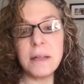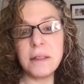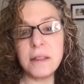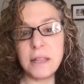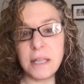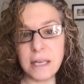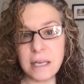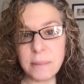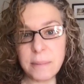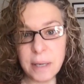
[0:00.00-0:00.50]

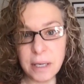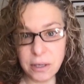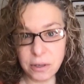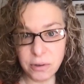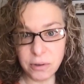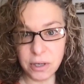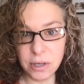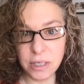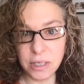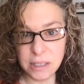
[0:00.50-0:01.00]
think about your
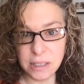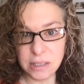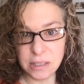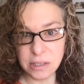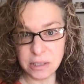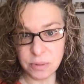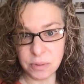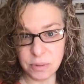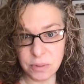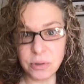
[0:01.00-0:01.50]
audience
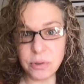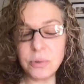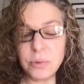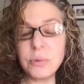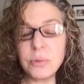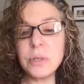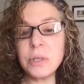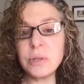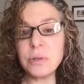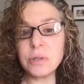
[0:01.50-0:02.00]
as well. Who
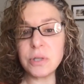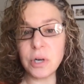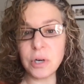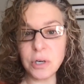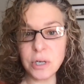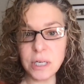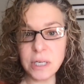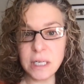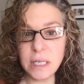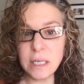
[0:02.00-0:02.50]
are you
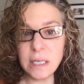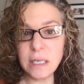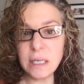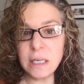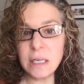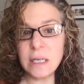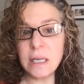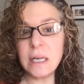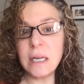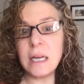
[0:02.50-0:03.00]
targeting
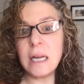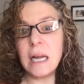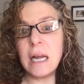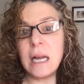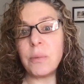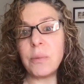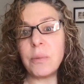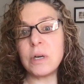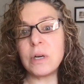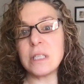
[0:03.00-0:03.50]

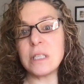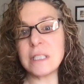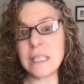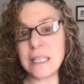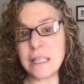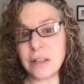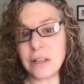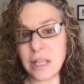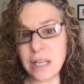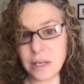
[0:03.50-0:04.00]
and what is
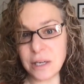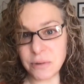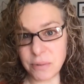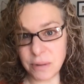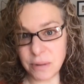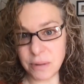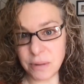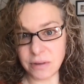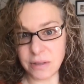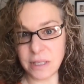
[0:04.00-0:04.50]
in their
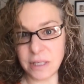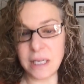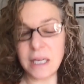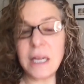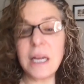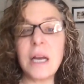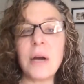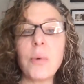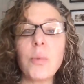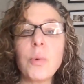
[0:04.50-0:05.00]
reality?
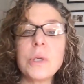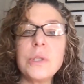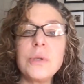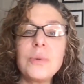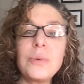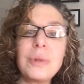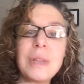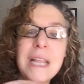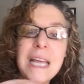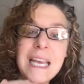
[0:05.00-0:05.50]
What
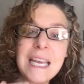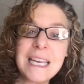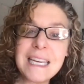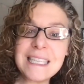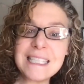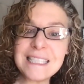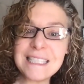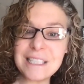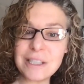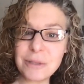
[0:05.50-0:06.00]
do they
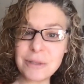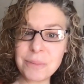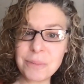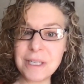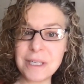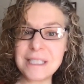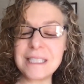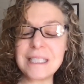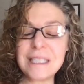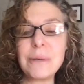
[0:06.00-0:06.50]
consider
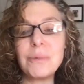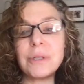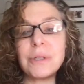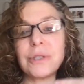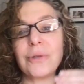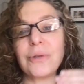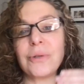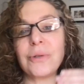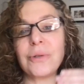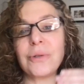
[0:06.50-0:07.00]
pricey? What
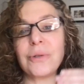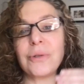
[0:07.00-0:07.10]
do they